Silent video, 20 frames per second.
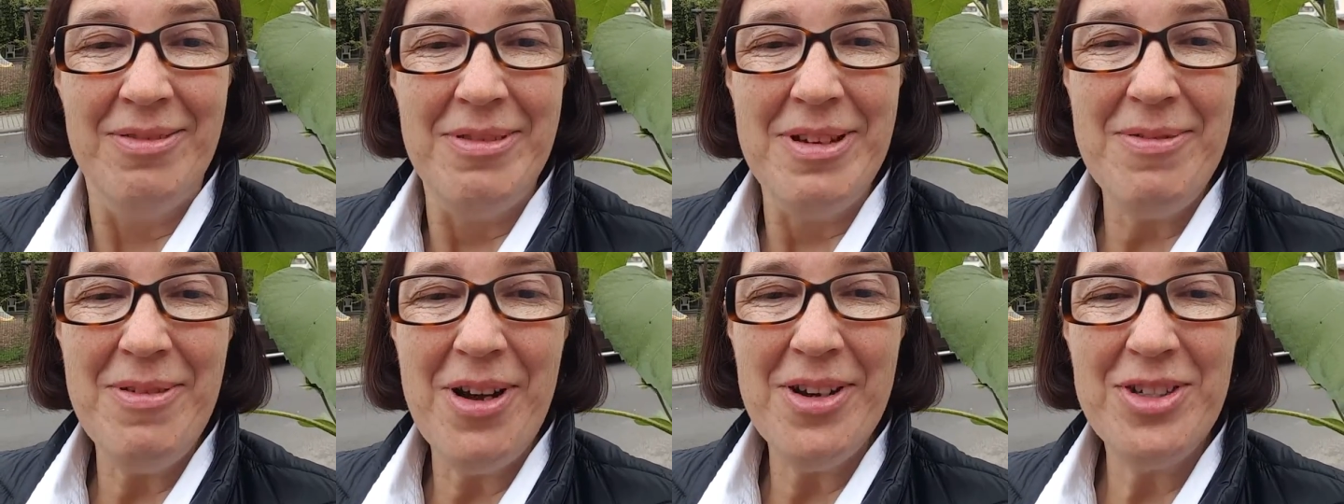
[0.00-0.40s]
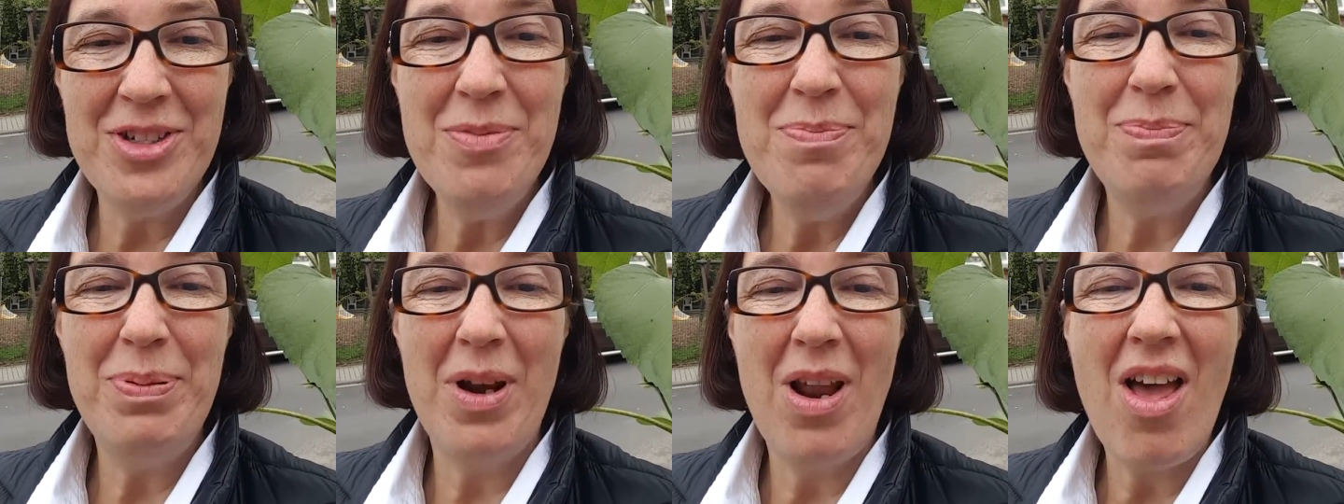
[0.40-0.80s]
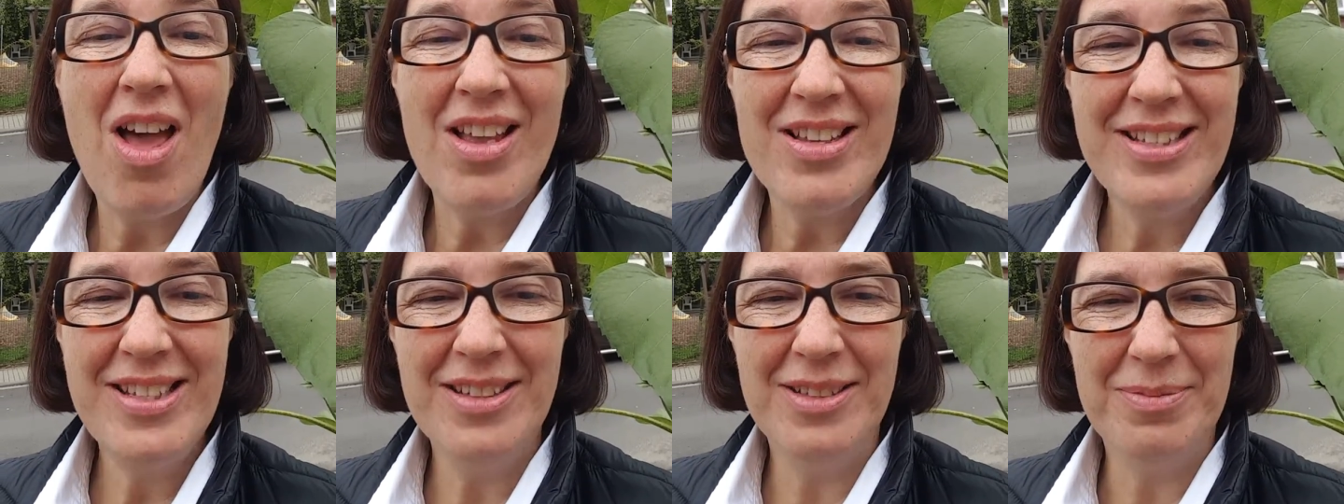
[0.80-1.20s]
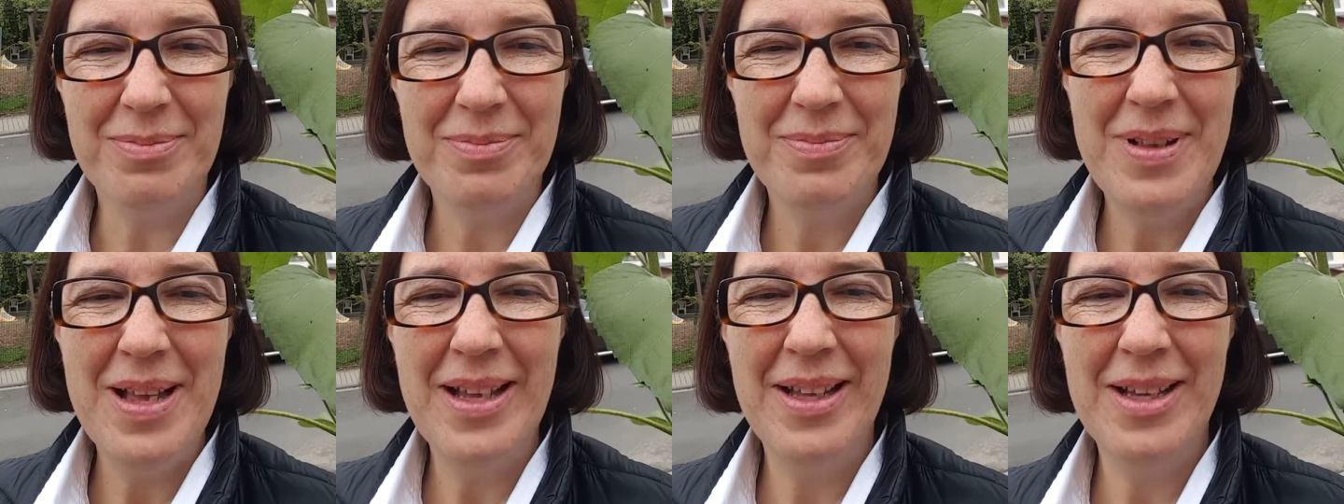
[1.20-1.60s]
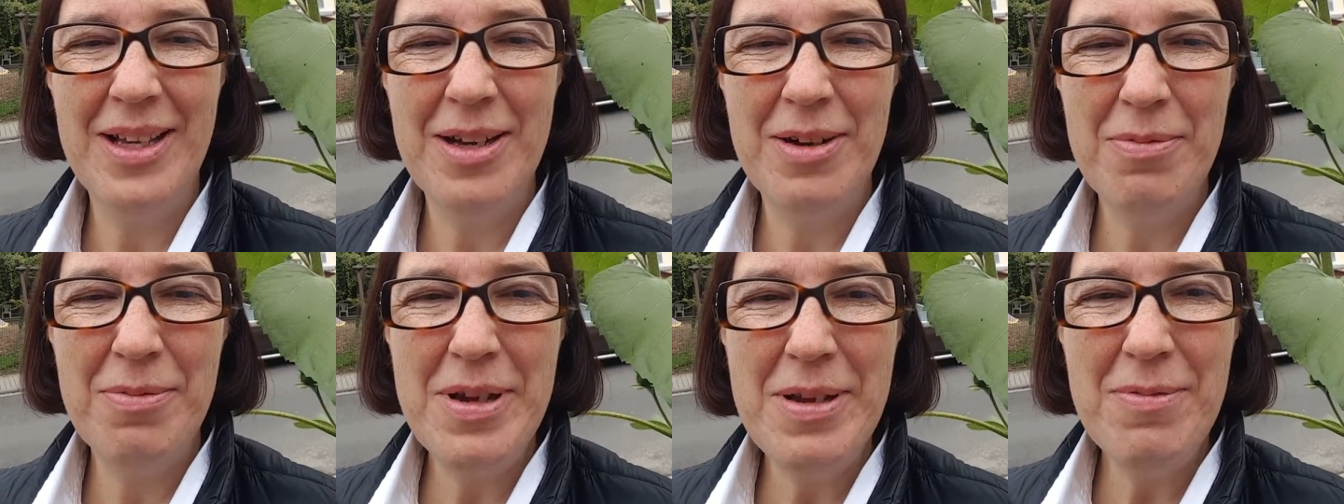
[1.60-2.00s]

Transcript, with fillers: We want to blossom.